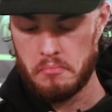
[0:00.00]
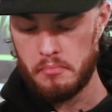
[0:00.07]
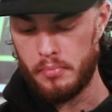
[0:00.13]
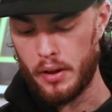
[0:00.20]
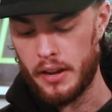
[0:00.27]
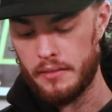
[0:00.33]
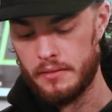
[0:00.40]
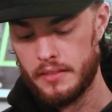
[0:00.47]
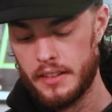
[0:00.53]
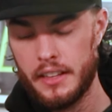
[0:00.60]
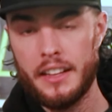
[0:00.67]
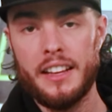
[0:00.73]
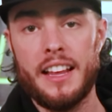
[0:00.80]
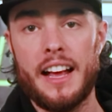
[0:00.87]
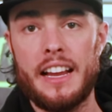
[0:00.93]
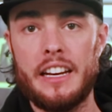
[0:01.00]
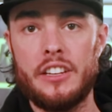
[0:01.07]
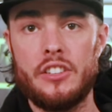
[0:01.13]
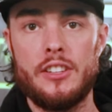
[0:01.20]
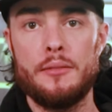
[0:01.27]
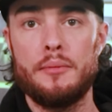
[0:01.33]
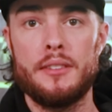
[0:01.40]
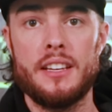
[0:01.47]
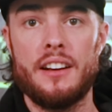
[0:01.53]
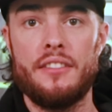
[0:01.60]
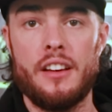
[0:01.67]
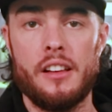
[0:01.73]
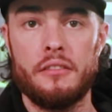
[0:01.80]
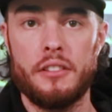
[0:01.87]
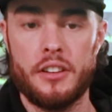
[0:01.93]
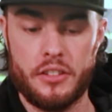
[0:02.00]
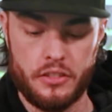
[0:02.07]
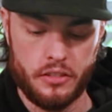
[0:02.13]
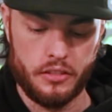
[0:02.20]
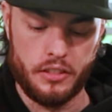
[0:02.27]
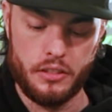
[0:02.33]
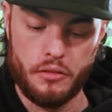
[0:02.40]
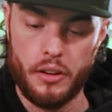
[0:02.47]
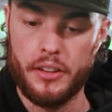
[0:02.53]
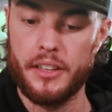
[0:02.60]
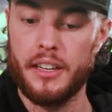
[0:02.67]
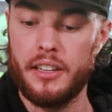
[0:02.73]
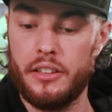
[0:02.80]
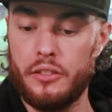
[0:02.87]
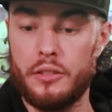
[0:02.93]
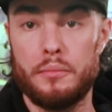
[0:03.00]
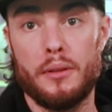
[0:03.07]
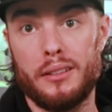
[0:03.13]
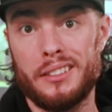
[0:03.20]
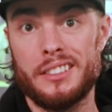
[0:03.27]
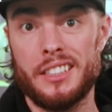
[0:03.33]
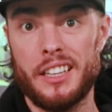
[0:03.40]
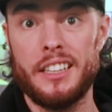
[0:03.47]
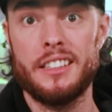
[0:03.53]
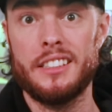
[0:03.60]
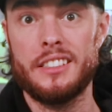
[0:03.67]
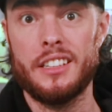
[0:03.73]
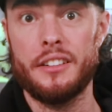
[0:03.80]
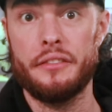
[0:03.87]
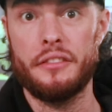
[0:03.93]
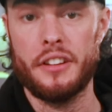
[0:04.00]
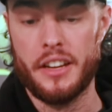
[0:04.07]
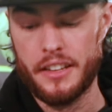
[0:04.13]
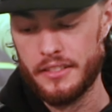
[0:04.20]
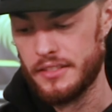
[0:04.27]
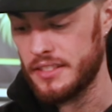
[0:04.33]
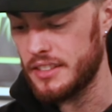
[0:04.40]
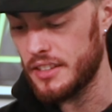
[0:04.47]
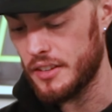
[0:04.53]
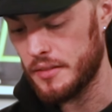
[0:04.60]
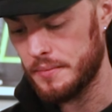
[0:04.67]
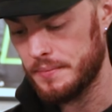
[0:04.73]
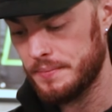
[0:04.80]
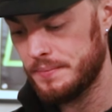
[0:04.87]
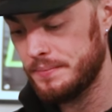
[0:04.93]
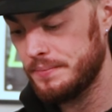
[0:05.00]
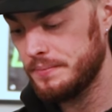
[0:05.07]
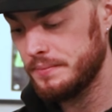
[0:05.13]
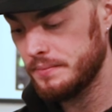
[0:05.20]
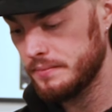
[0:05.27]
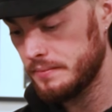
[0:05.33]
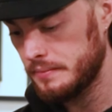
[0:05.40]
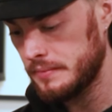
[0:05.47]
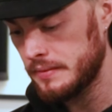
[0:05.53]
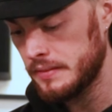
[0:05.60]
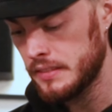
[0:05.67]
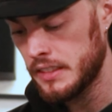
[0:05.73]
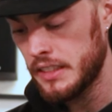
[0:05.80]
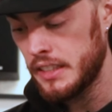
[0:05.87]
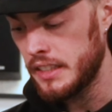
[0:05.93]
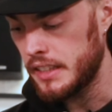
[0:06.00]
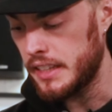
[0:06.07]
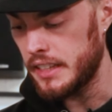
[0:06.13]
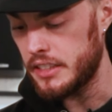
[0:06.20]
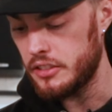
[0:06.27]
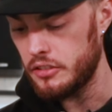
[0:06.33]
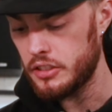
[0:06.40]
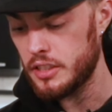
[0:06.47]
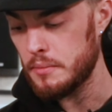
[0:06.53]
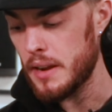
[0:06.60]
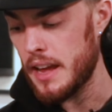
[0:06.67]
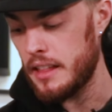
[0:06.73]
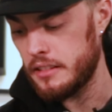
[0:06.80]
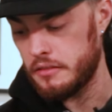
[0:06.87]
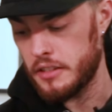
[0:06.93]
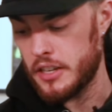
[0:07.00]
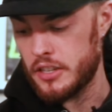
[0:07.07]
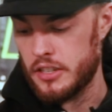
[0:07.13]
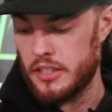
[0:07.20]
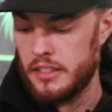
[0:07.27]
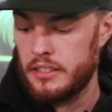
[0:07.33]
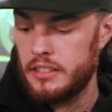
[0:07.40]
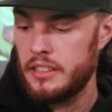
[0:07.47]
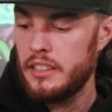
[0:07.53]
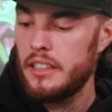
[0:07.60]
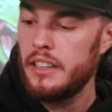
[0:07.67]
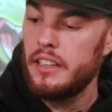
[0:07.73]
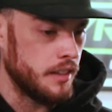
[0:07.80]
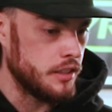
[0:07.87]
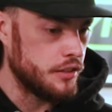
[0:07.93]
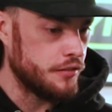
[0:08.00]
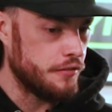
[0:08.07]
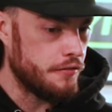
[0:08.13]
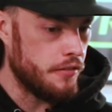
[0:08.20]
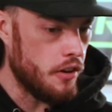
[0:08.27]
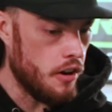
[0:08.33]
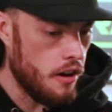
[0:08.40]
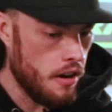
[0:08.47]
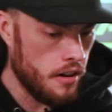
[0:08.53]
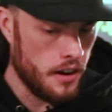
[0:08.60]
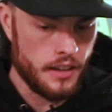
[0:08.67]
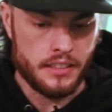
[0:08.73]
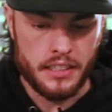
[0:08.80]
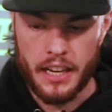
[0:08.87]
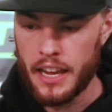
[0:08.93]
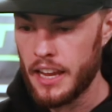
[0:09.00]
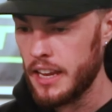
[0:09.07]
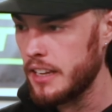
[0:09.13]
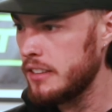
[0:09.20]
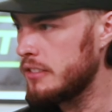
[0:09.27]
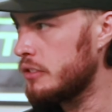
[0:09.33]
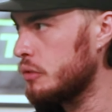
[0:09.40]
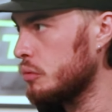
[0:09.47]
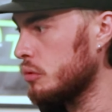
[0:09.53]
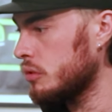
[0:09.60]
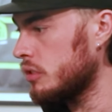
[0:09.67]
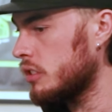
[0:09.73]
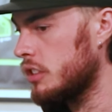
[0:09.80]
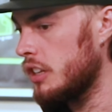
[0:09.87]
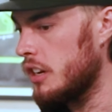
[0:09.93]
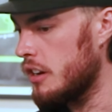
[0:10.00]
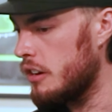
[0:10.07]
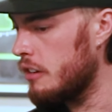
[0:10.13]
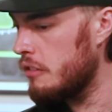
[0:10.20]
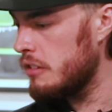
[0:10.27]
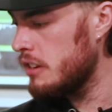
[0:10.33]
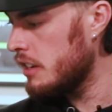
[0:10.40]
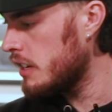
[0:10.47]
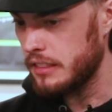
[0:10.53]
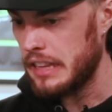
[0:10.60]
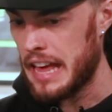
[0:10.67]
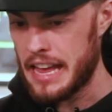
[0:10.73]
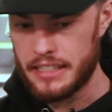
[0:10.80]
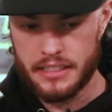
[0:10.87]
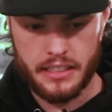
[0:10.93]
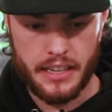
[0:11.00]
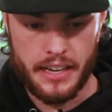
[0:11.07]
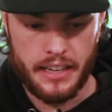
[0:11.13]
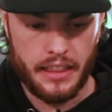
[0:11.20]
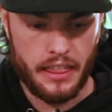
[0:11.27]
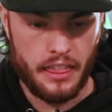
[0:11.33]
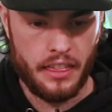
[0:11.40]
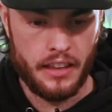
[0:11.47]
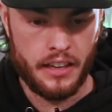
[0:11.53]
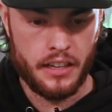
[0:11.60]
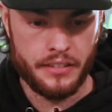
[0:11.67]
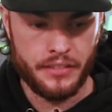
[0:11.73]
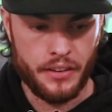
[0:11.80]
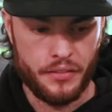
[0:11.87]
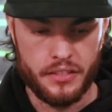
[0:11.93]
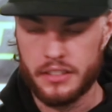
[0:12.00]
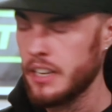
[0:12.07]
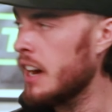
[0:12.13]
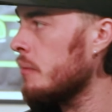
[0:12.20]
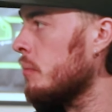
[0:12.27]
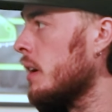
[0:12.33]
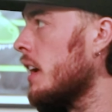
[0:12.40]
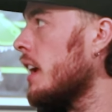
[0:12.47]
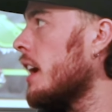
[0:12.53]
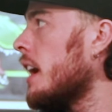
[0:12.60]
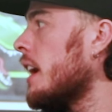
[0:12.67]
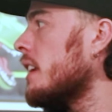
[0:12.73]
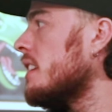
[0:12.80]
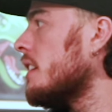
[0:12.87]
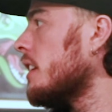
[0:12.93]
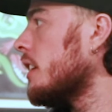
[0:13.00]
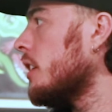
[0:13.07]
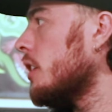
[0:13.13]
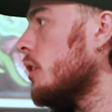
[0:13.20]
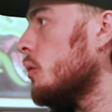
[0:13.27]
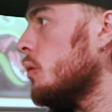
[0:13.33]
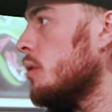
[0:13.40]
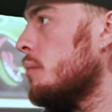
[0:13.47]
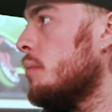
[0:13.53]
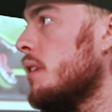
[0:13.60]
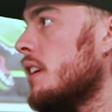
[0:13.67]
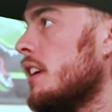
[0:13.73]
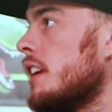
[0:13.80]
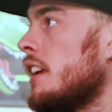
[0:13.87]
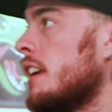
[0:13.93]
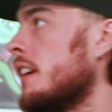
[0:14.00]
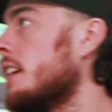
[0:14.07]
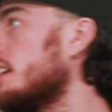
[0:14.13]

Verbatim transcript: But any cheap set of Allen wrenches will do. All you gotta do is be able to tighten stuff, right? So get you some Allen wrenches. As far as hand tools go, last thing I can think of off the top of my head would be